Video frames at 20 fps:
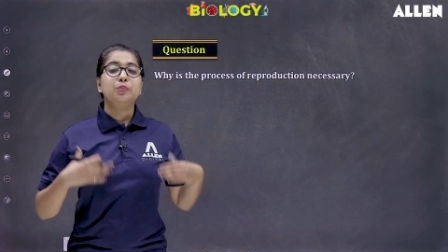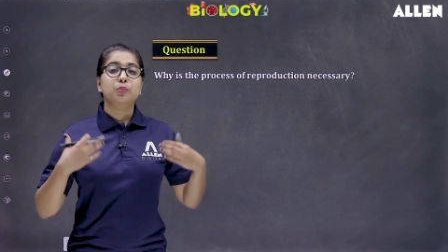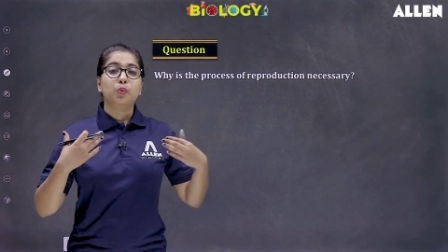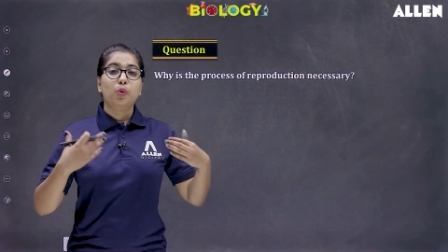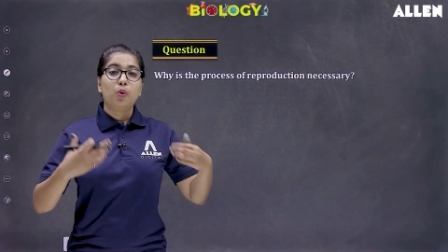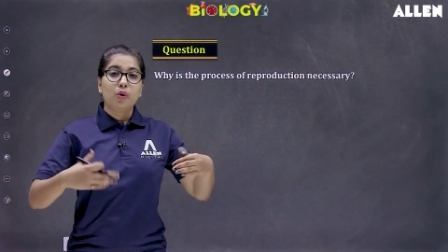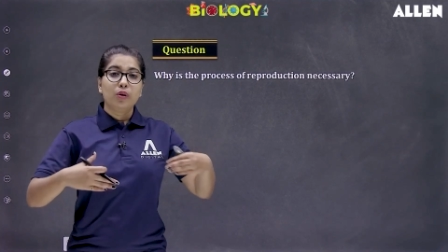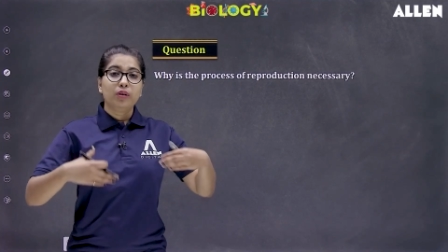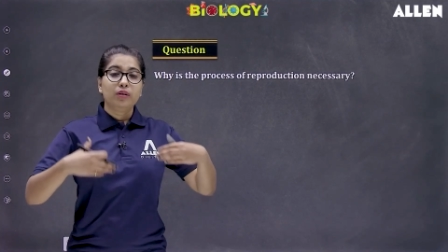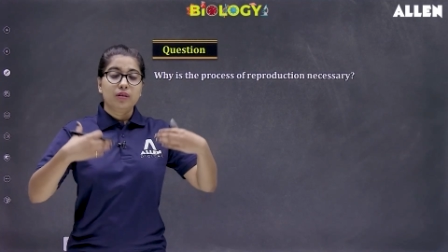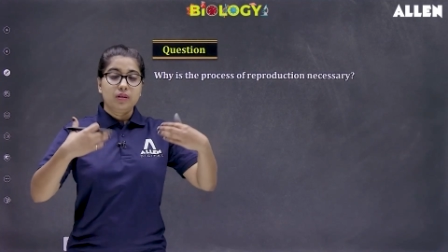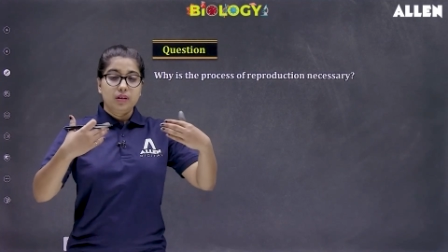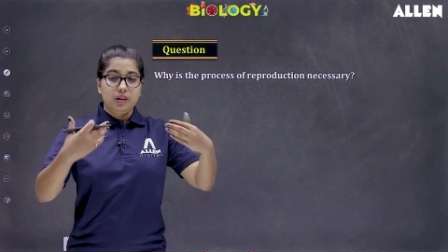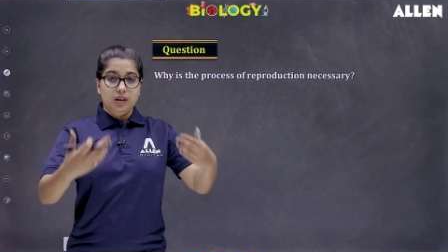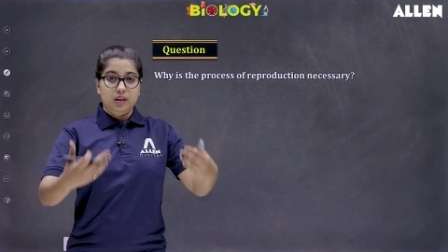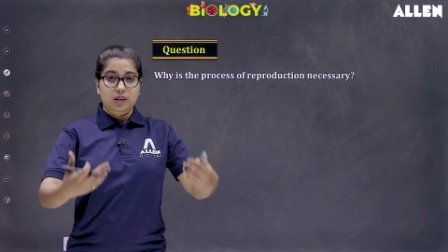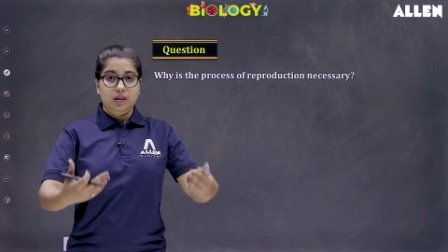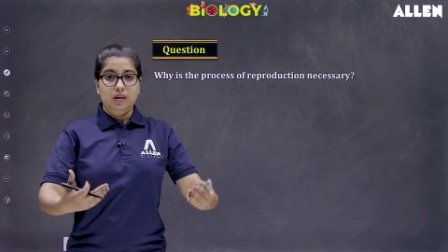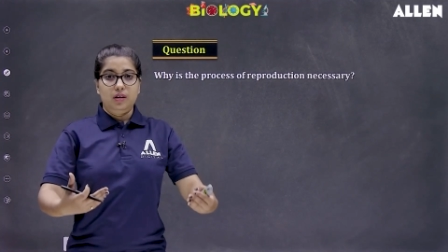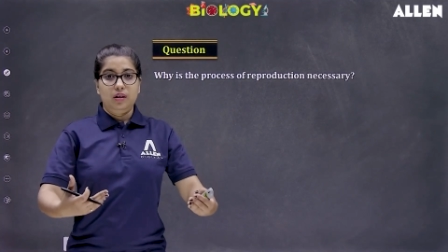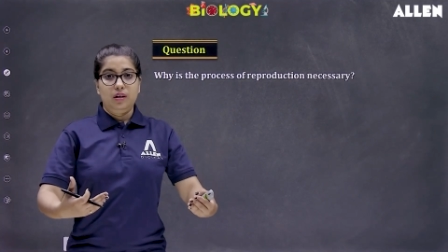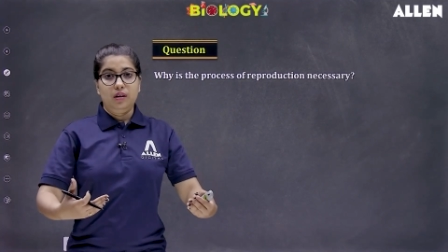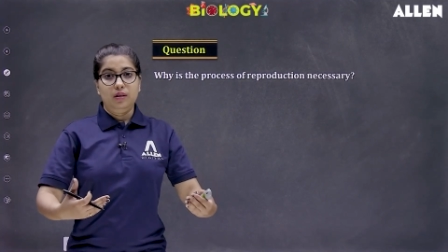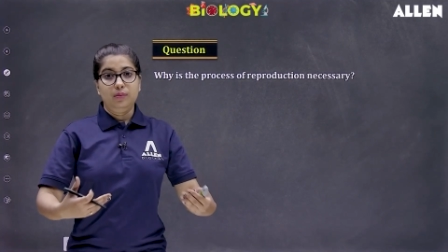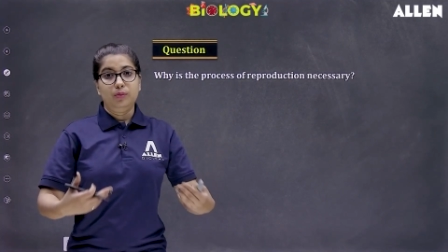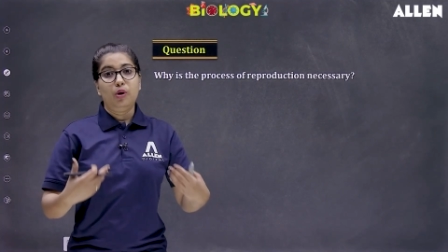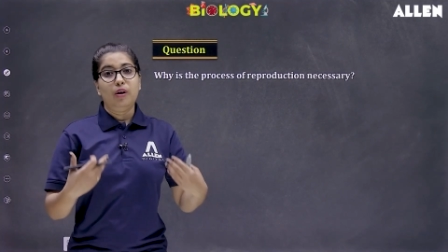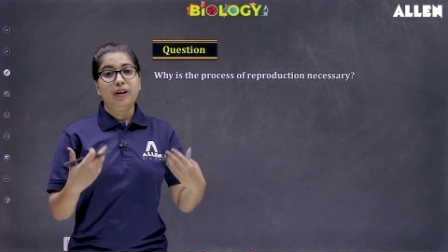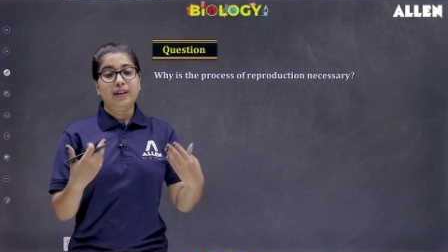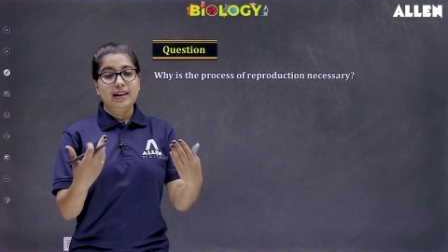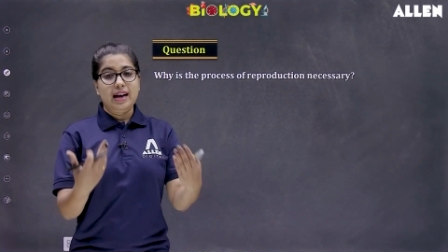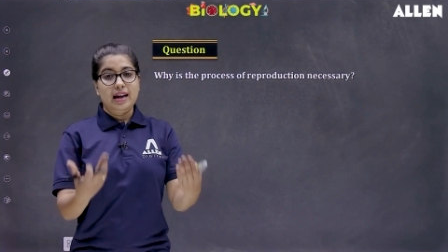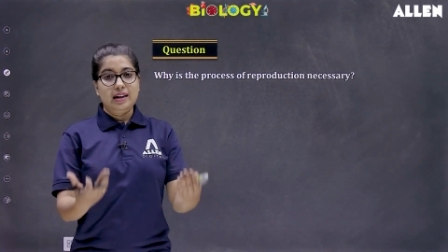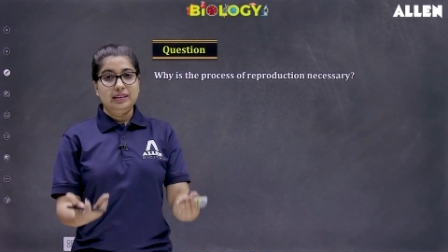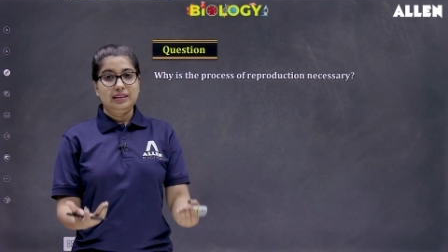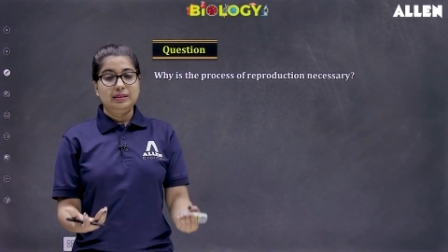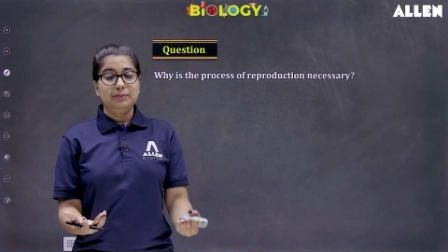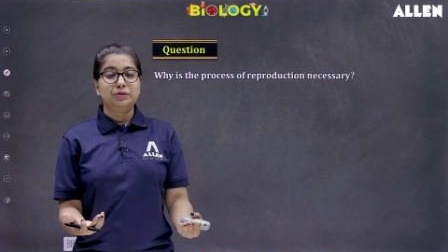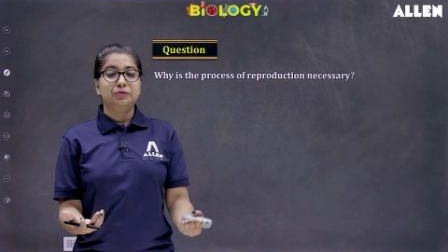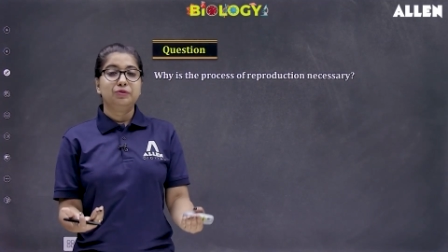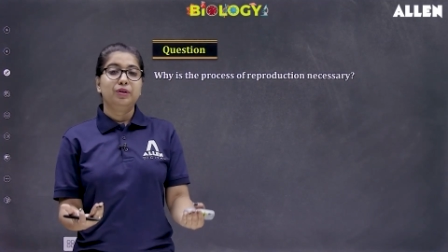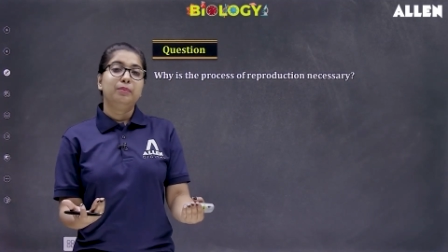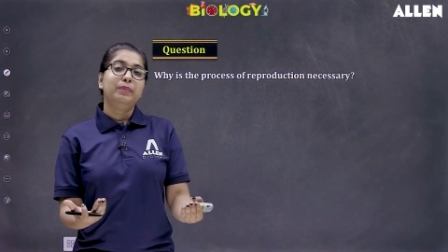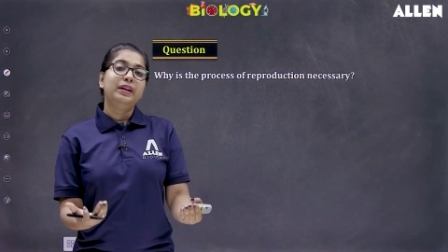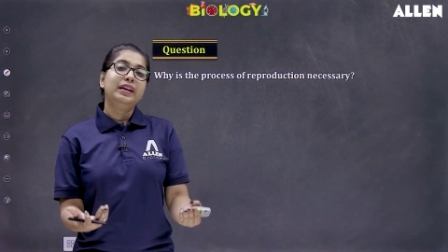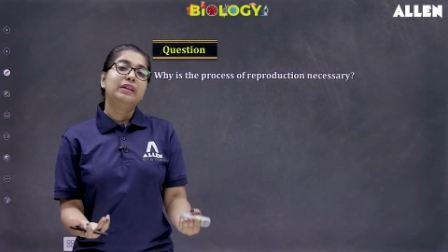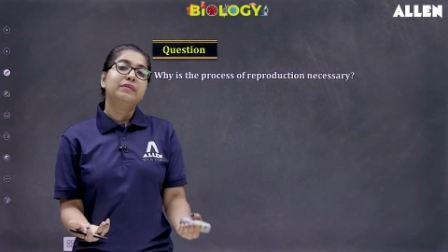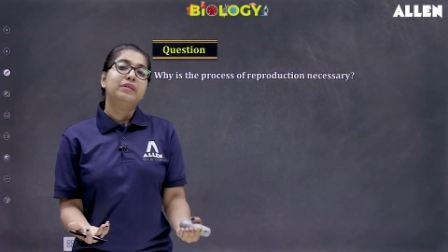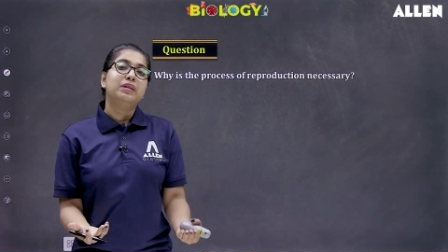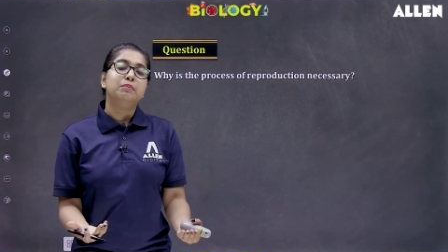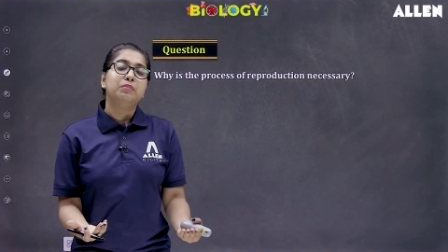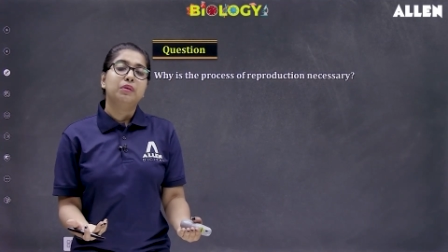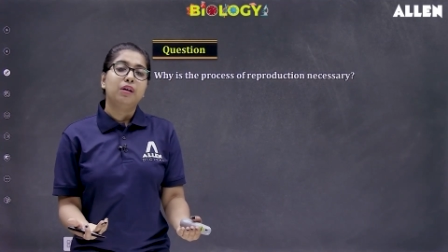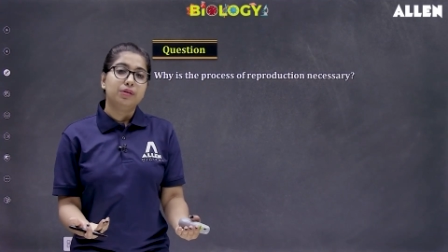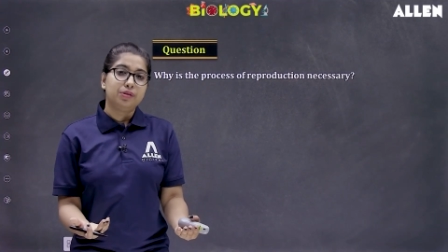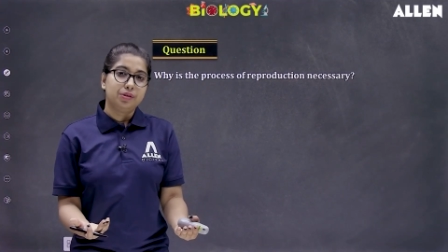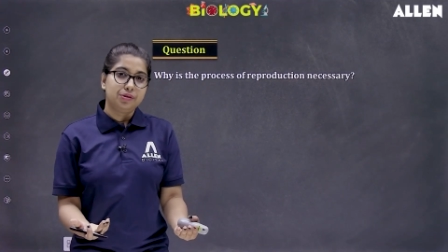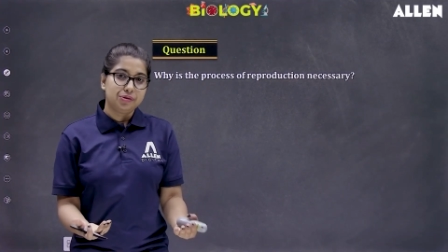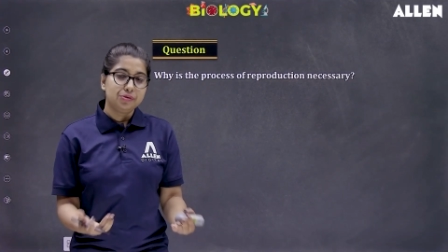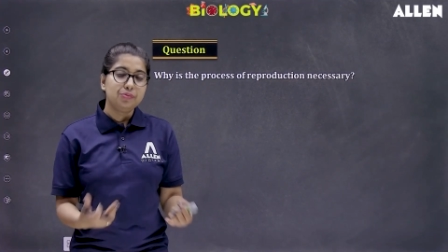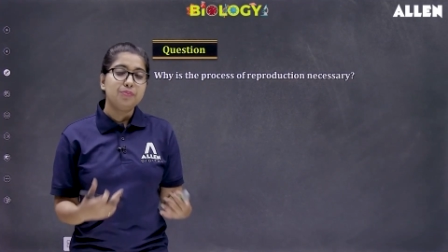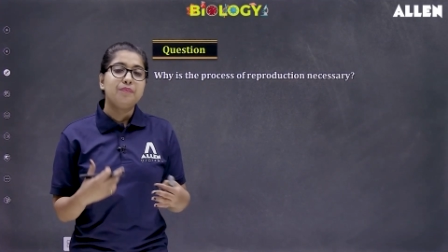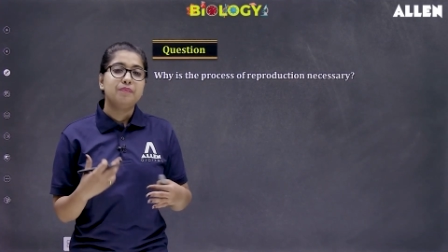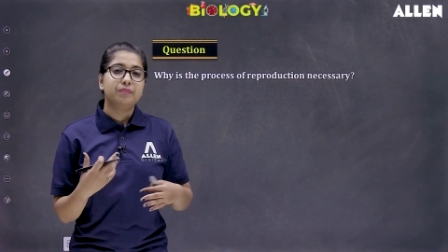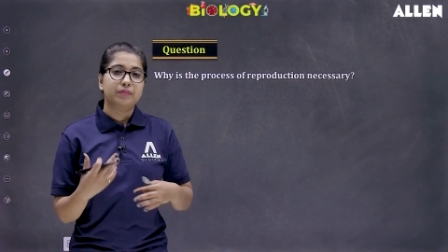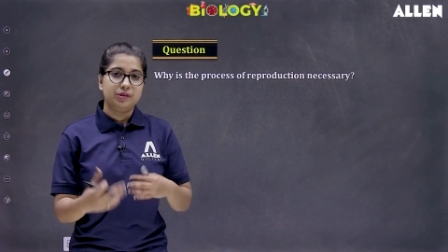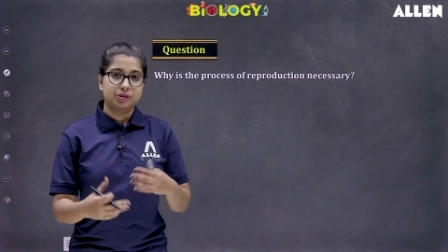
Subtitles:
more organisms will be given birth to.